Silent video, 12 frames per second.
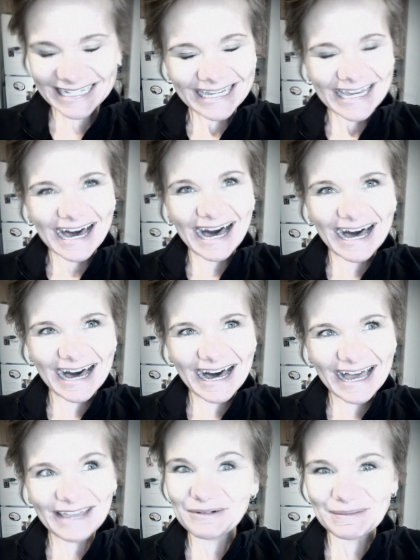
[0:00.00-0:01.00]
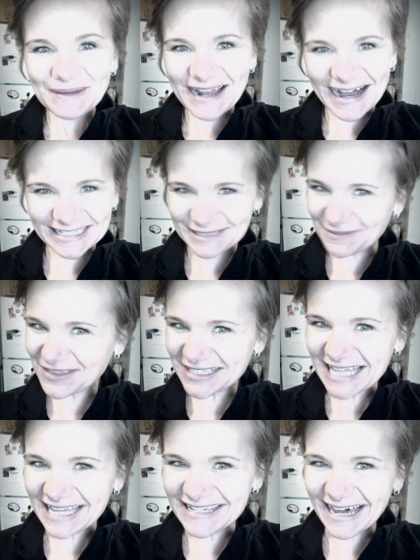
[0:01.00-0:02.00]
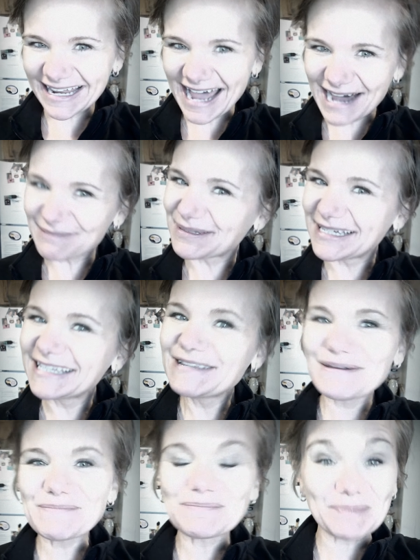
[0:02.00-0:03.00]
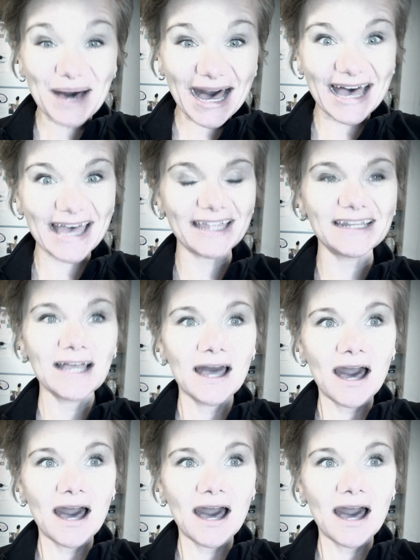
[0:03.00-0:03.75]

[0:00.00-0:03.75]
It would have been awesome if this had not happened, but